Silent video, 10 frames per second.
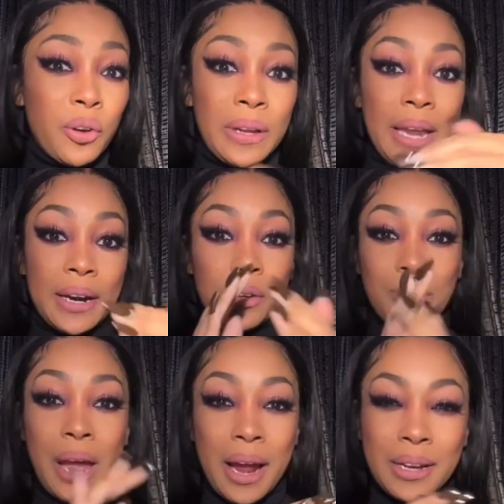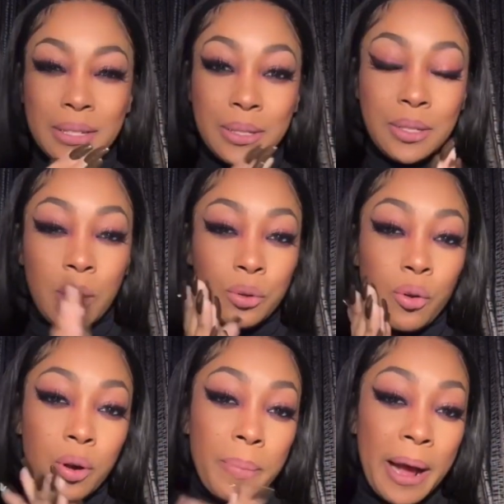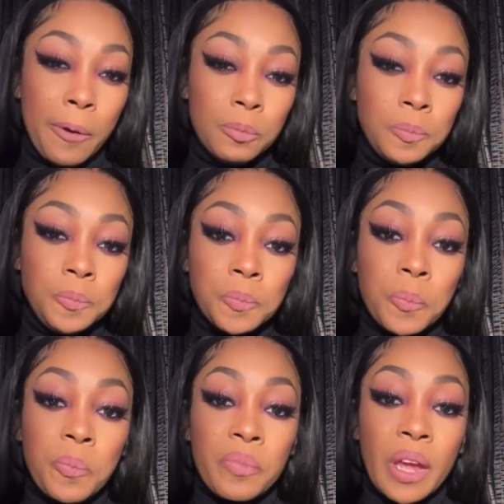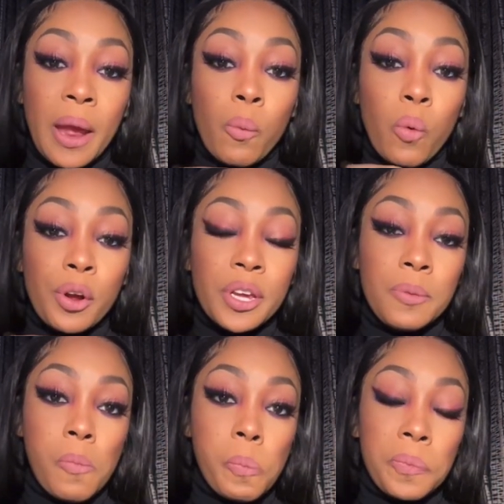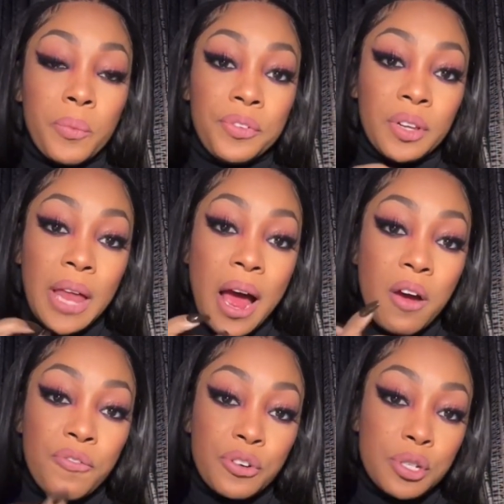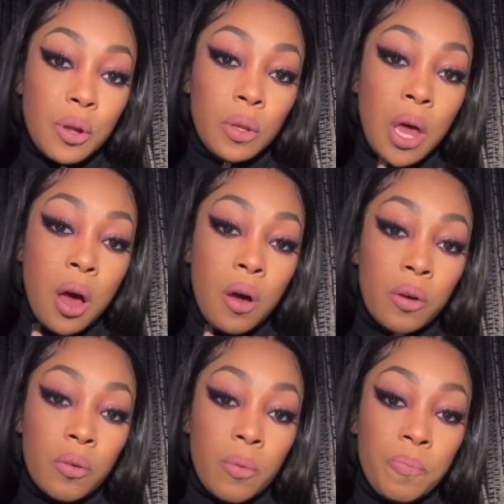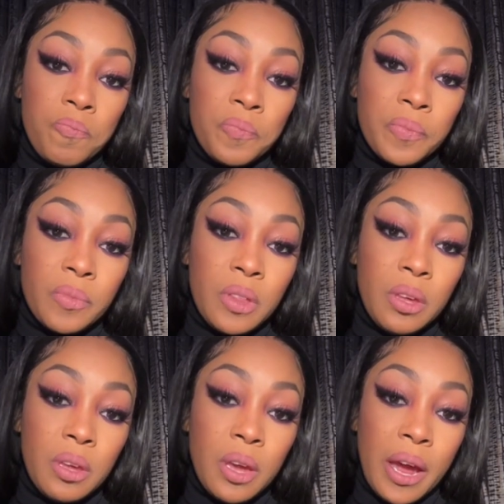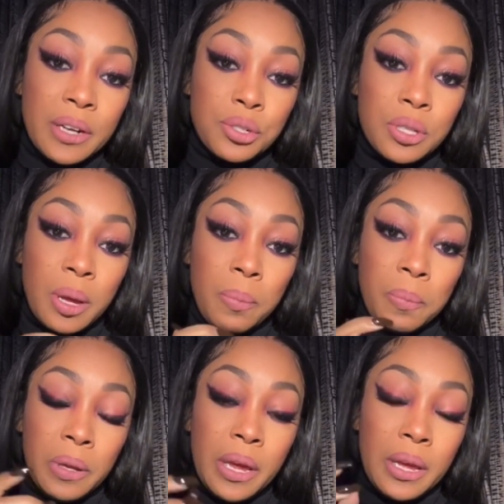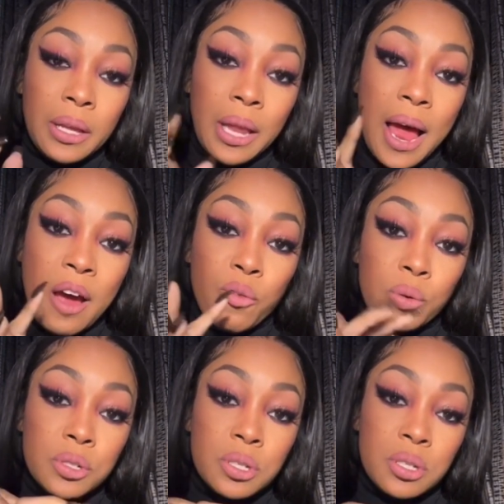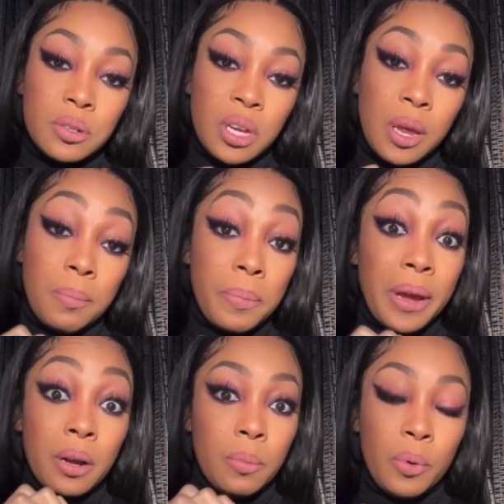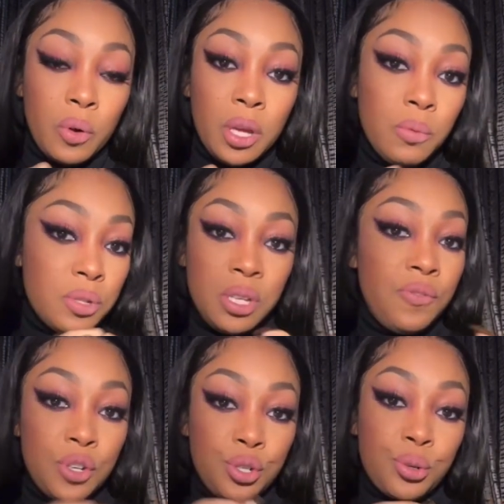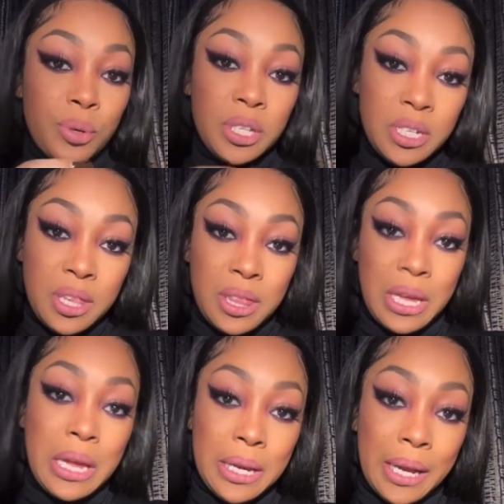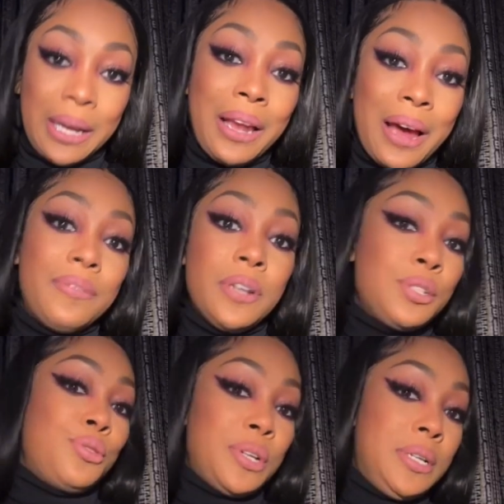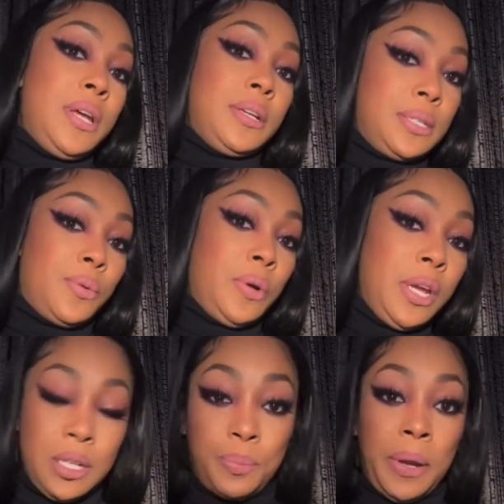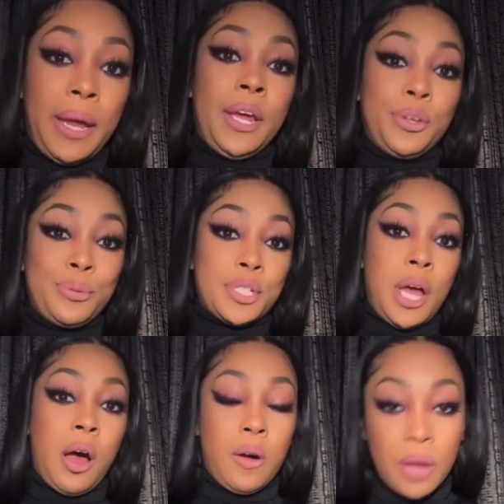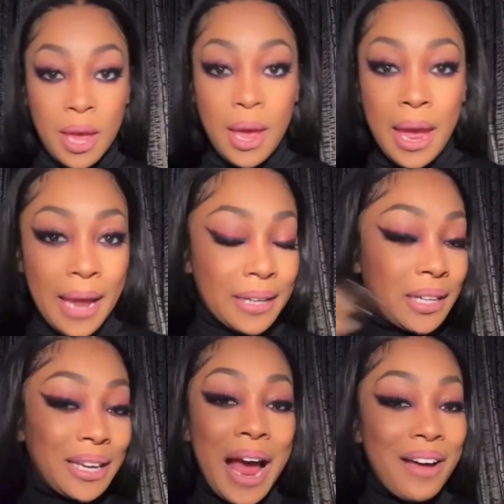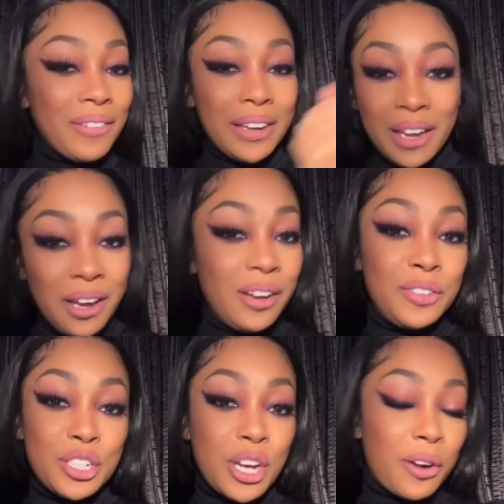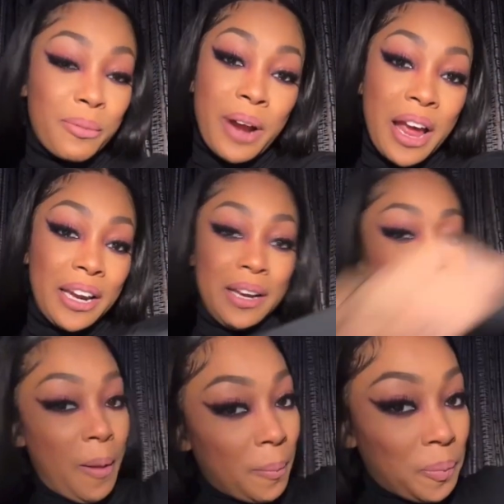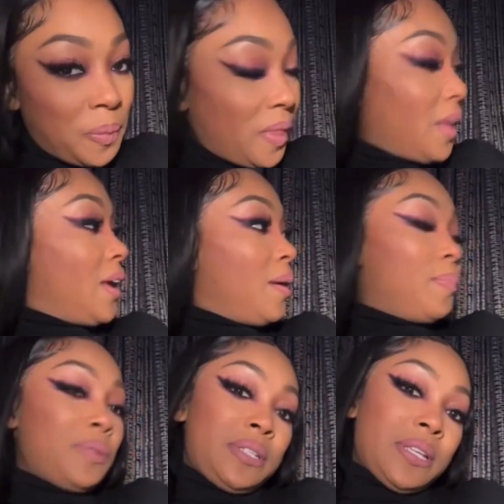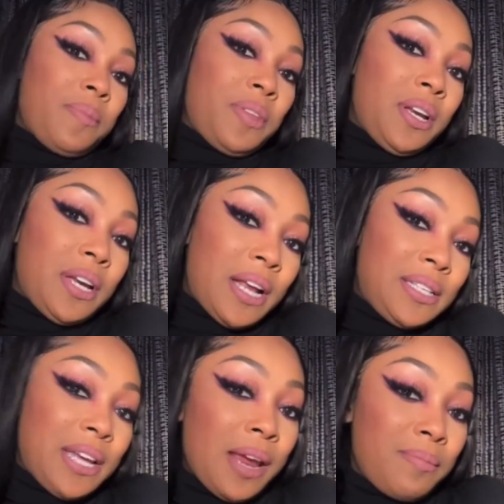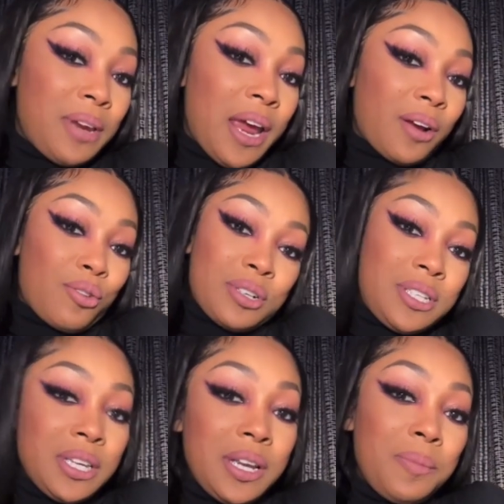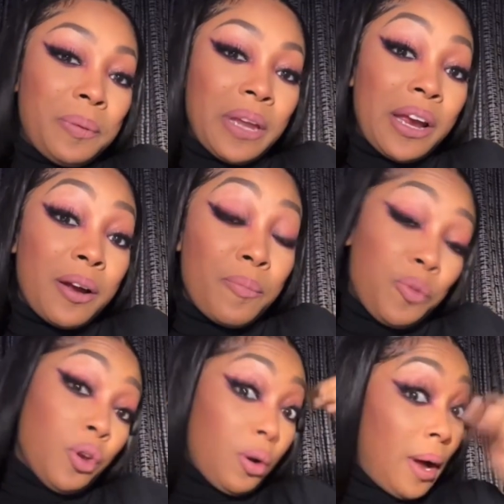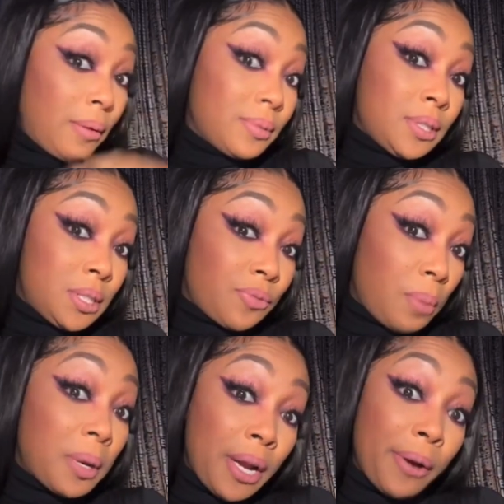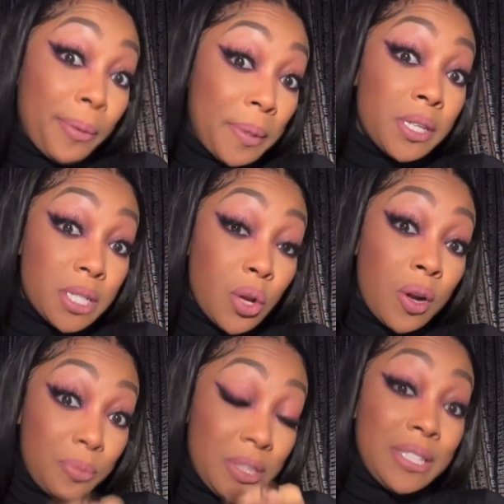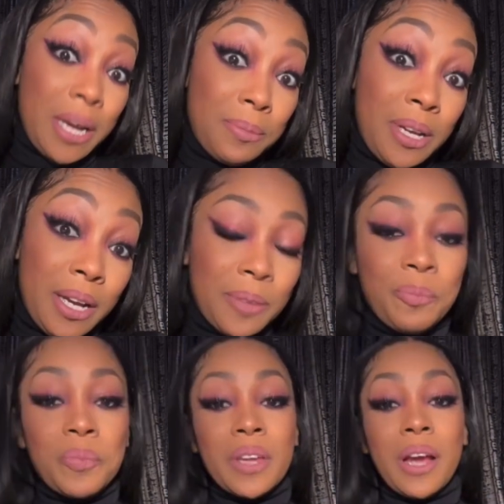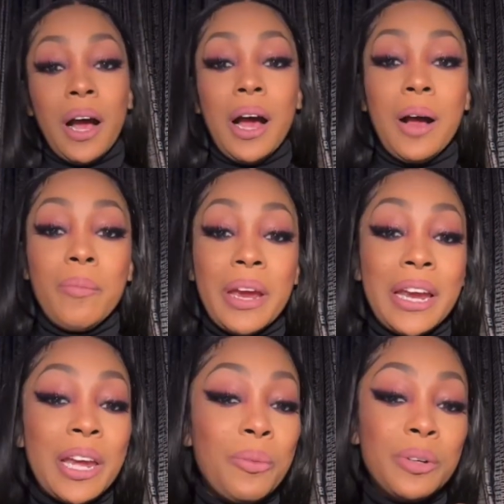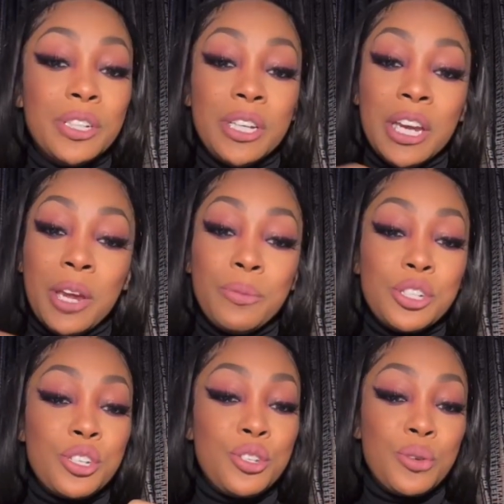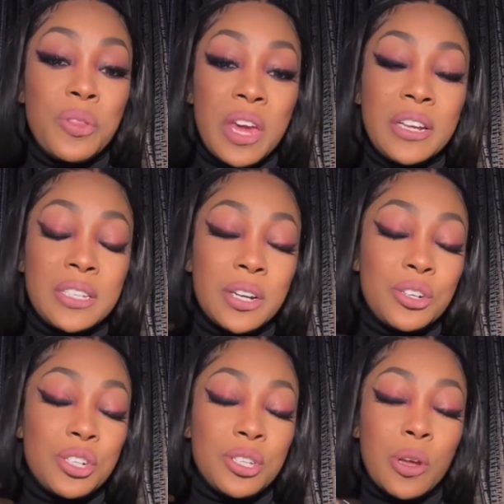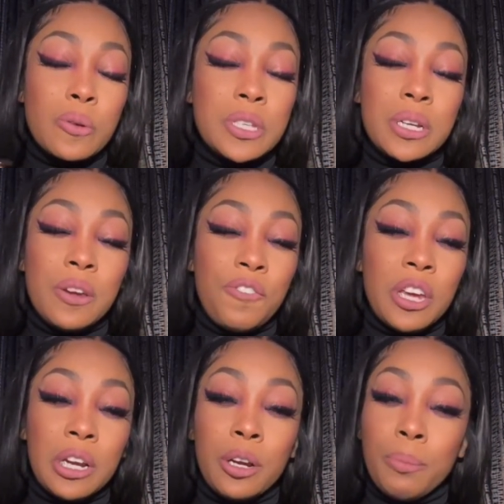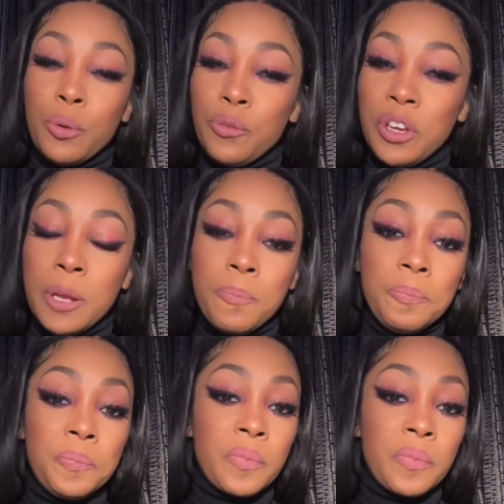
I know a lot of you guys don't know about. And working with Clive for so long, the actor that played Clive was impeccable. He was even doing the thing that Clive does on the desk when he's playing you a song. And Clive loved to turn around and put something in that tape deck or CD player. You know, I was from the era where it started with the tape deck. And he would just do things that are just so significant in the movie.